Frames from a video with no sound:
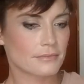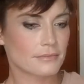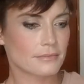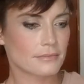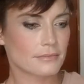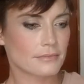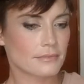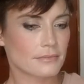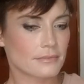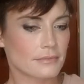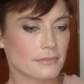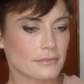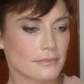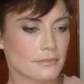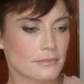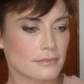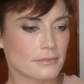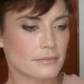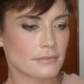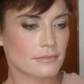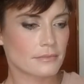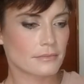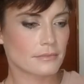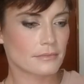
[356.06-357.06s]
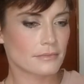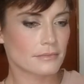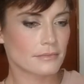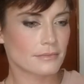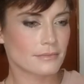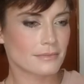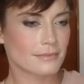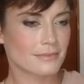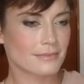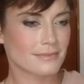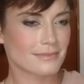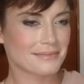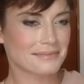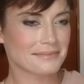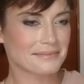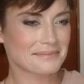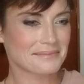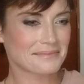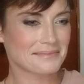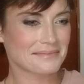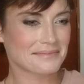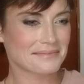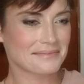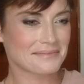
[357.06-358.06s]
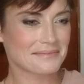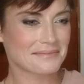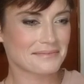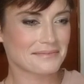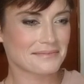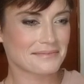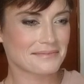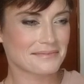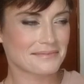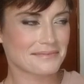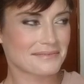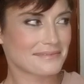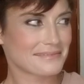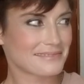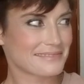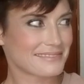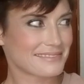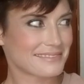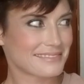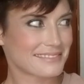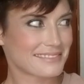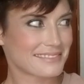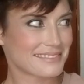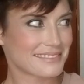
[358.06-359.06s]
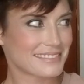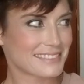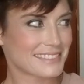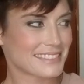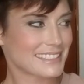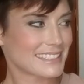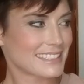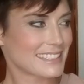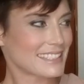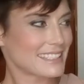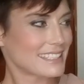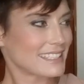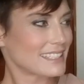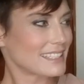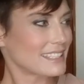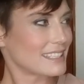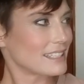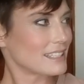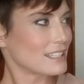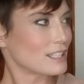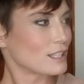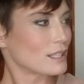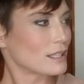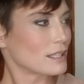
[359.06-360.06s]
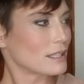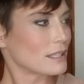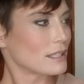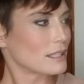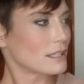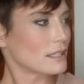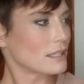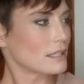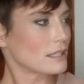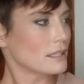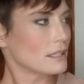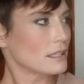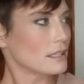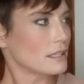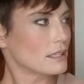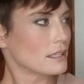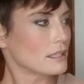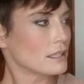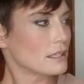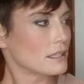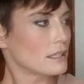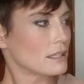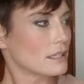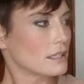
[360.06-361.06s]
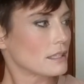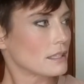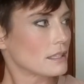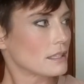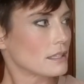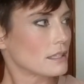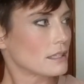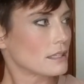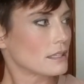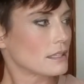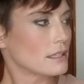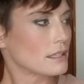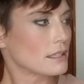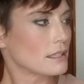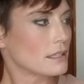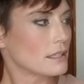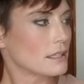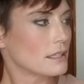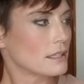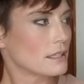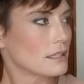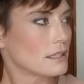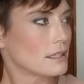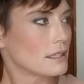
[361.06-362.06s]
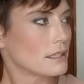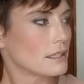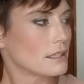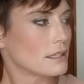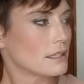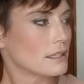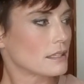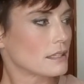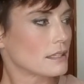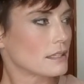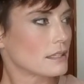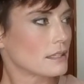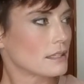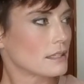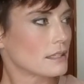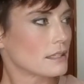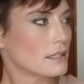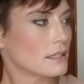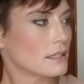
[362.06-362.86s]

No words are spoken by the person on screen.